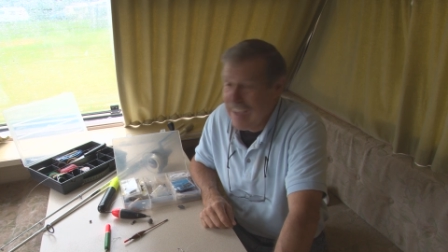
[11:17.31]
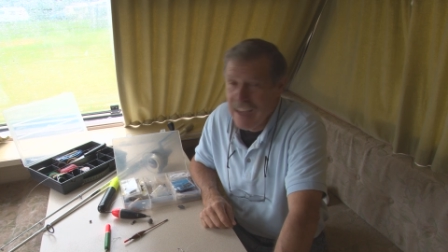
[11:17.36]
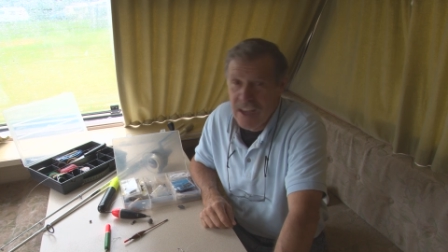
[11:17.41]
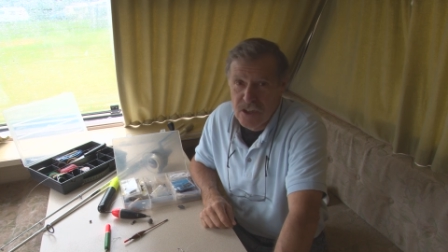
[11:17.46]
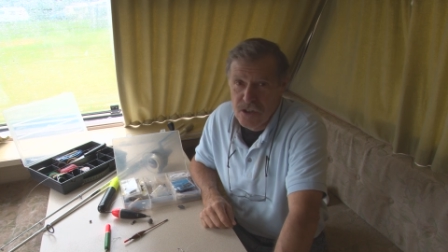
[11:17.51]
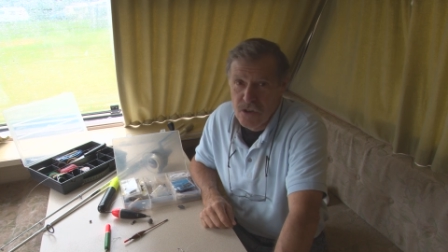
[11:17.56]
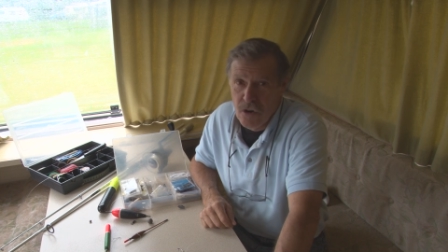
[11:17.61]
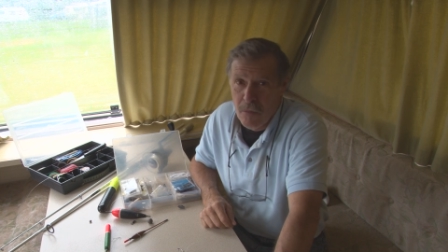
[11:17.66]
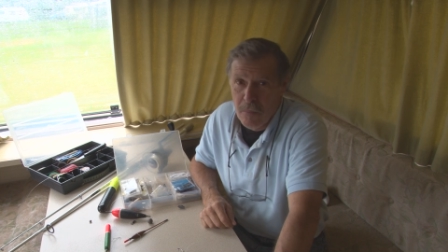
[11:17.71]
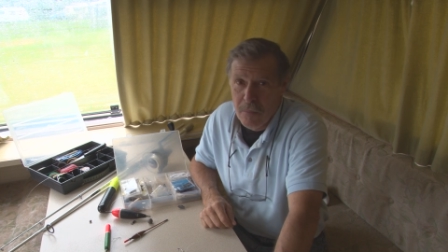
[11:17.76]

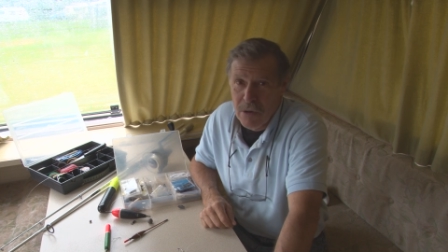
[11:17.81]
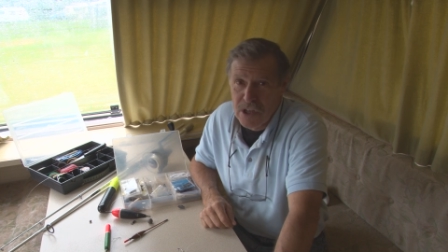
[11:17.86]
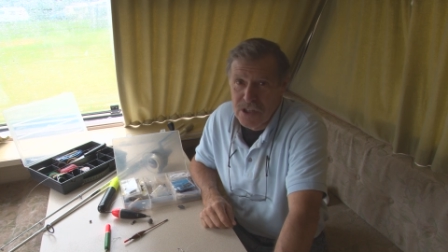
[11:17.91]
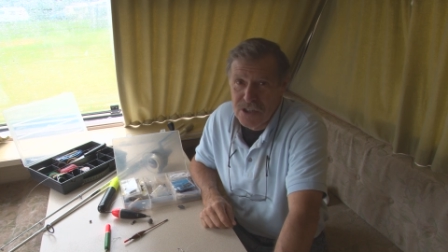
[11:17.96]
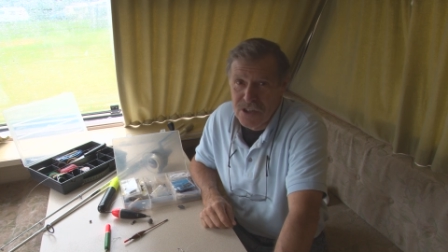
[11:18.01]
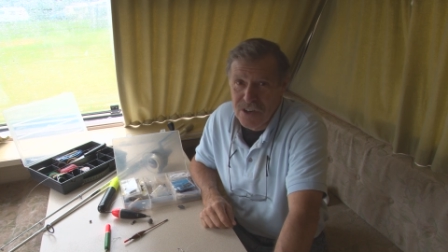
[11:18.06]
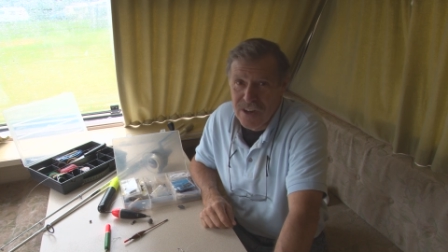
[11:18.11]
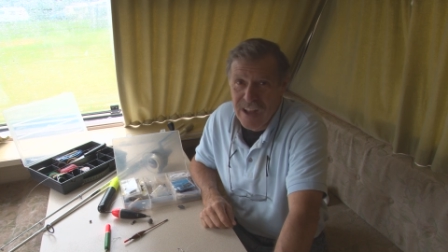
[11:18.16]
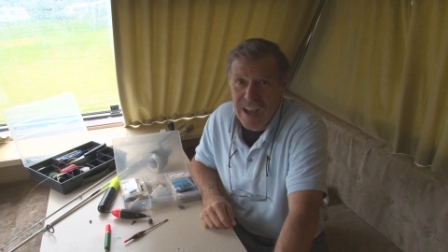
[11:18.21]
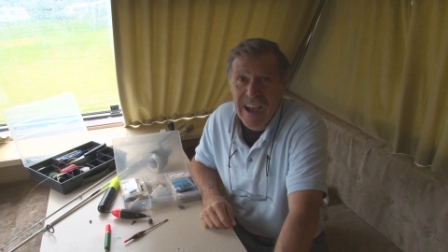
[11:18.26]
It's not
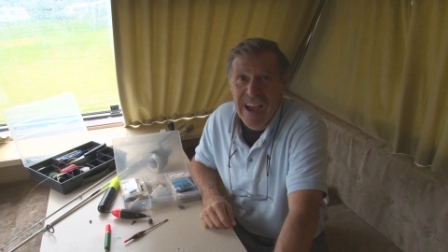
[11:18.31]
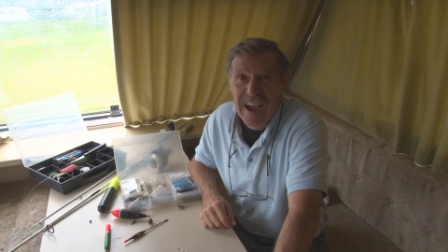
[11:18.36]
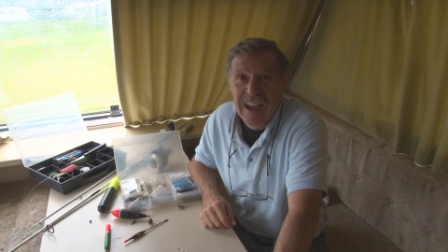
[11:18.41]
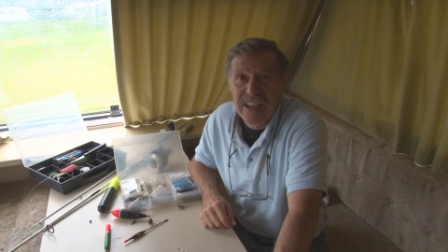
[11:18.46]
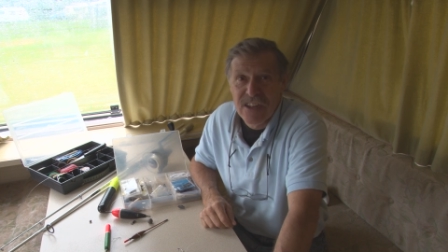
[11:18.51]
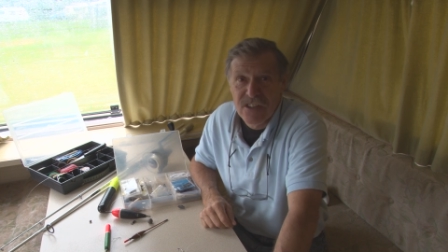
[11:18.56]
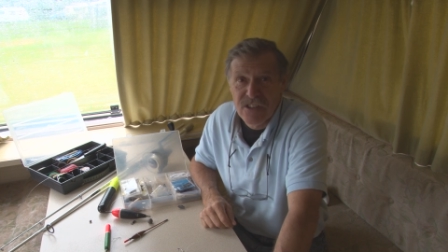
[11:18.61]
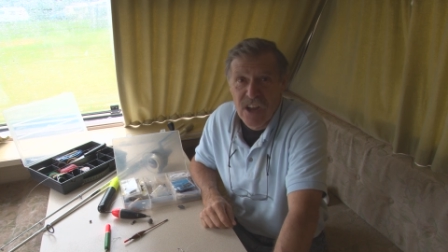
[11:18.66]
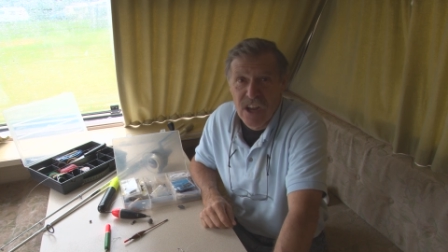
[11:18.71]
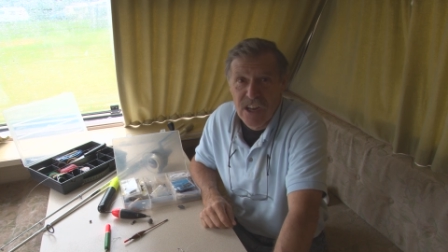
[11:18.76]
pleasant. A,
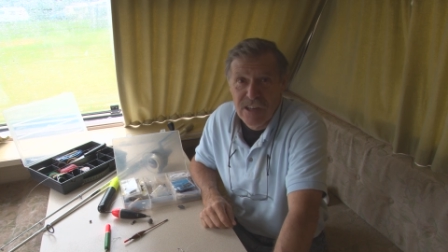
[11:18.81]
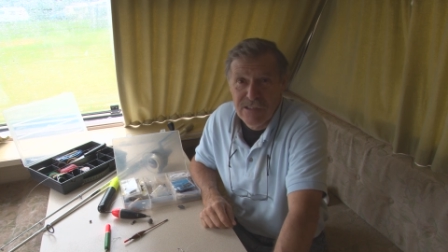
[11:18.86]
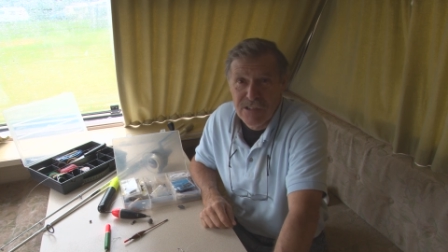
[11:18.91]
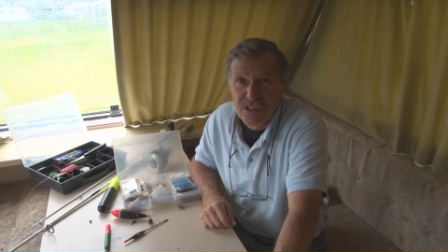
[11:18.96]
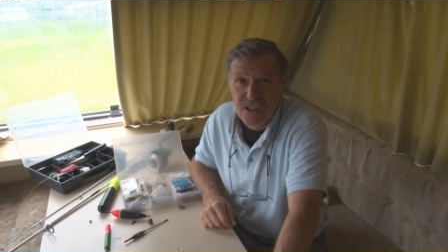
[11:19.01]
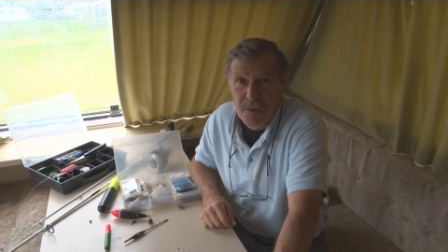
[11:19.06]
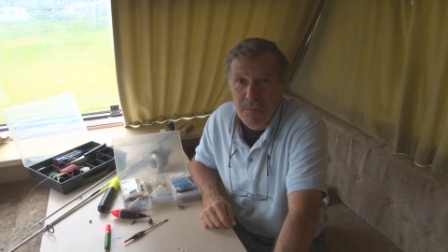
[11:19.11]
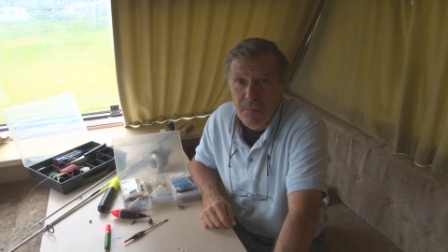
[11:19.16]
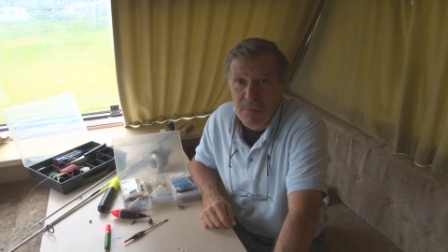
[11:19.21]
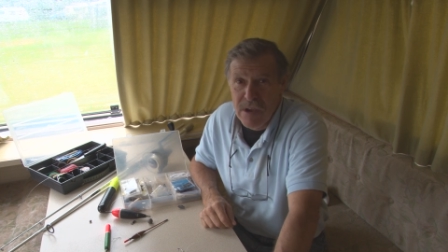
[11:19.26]
it's
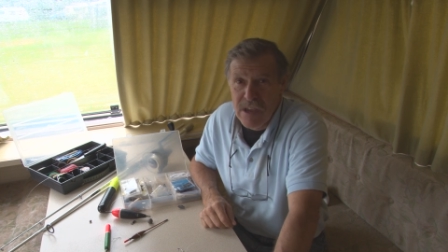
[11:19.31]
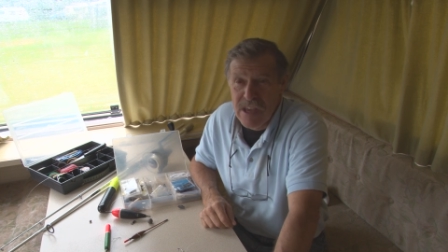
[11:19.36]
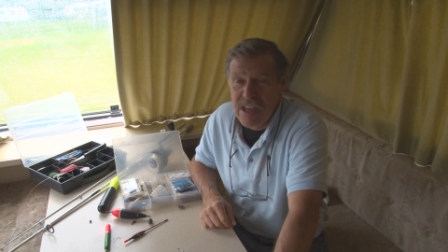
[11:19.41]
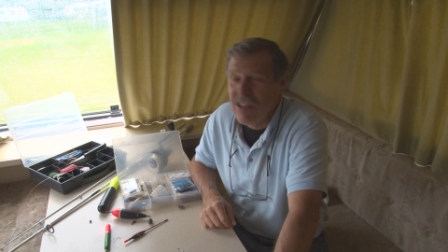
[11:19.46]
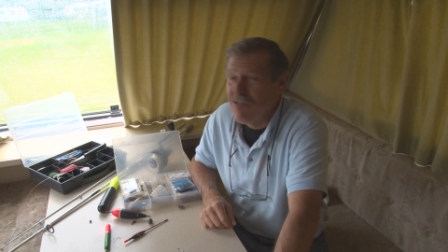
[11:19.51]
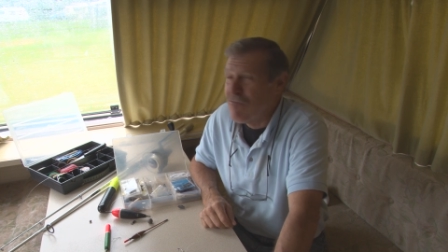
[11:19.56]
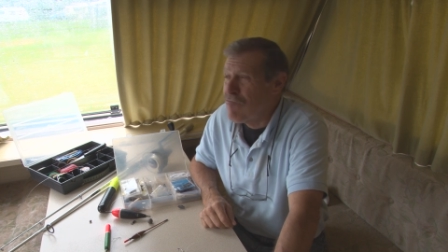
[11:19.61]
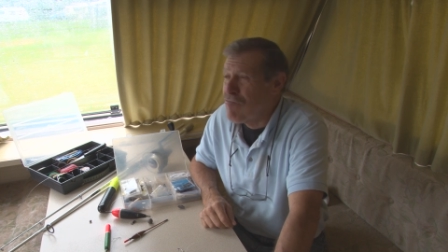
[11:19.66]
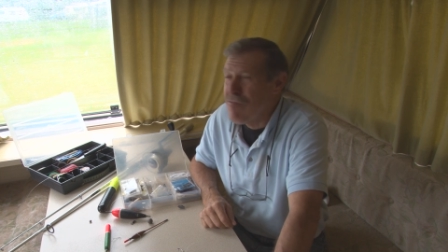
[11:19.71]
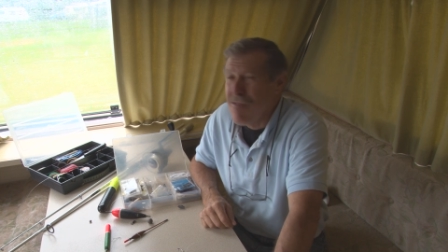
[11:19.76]
dangerous, and
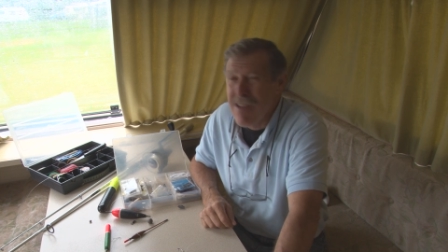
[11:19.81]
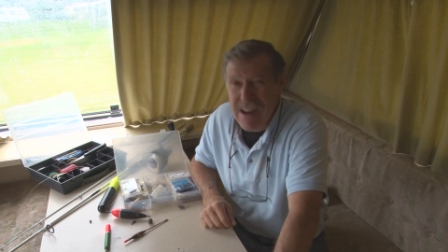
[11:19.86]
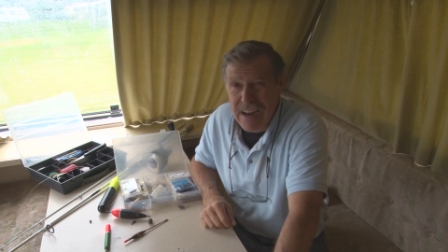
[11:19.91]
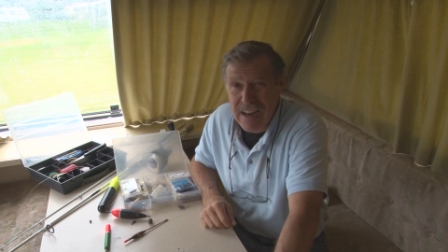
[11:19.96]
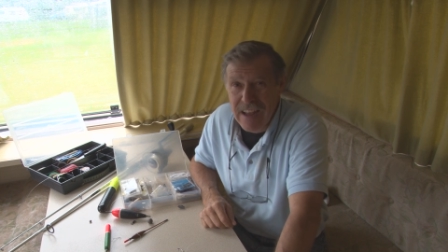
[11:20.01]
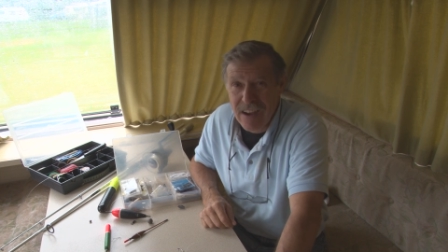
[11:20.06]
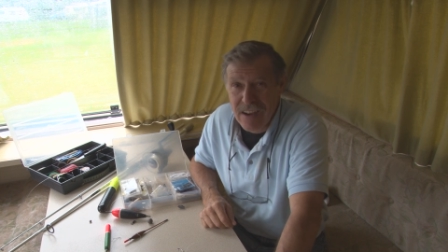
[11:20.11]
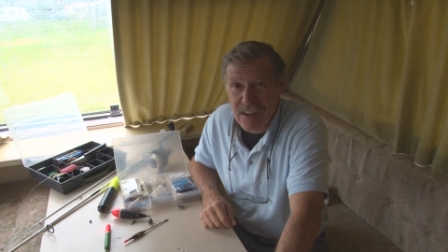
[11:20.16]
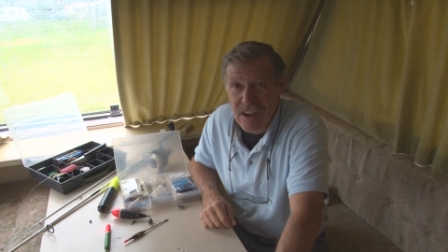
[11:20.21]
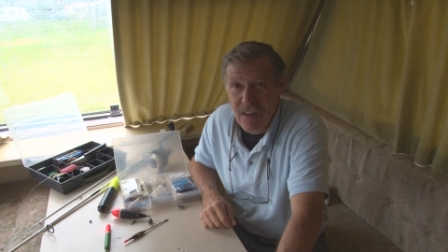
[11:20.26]
B,
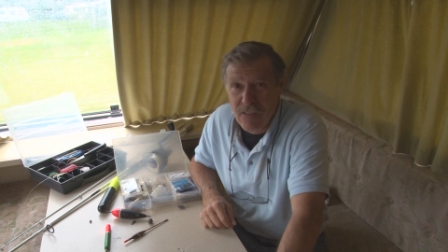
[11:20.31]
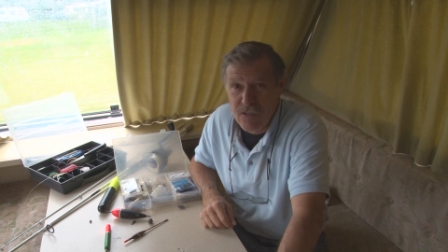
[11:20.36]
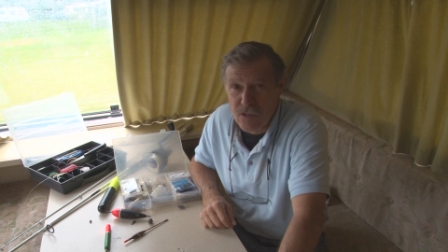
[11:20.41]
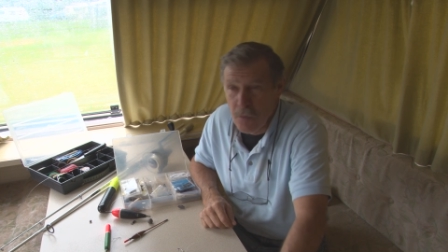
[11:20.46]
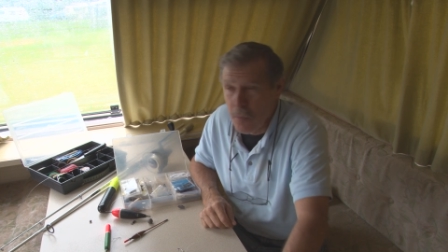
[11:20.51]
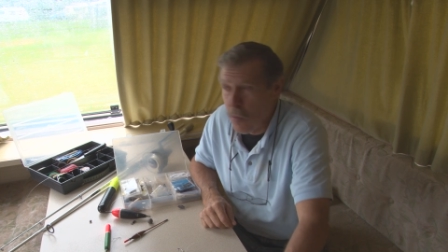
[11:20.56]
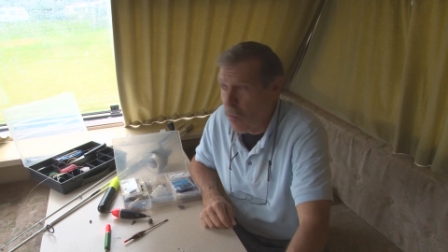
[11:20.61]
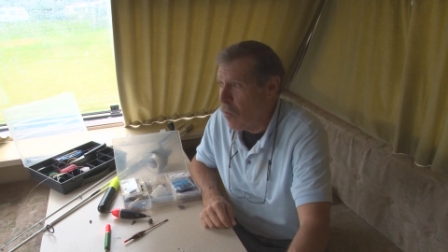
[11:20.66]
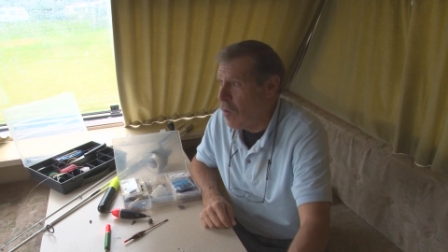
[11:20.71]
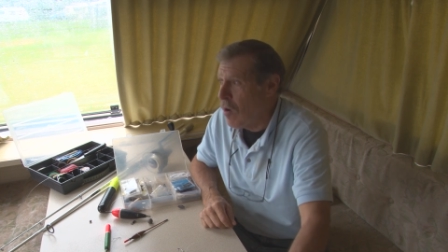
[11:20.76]
really
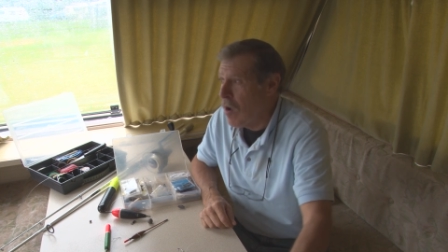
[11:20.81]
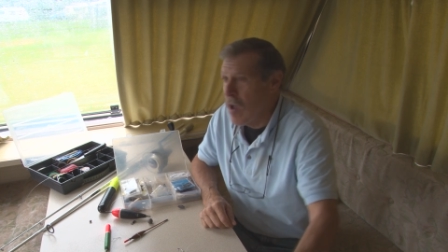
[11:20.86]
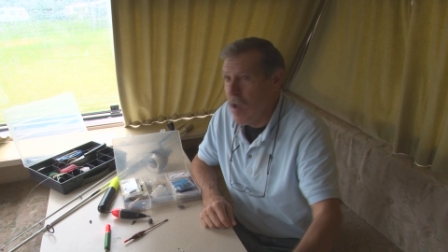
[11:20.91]
uncomfortable.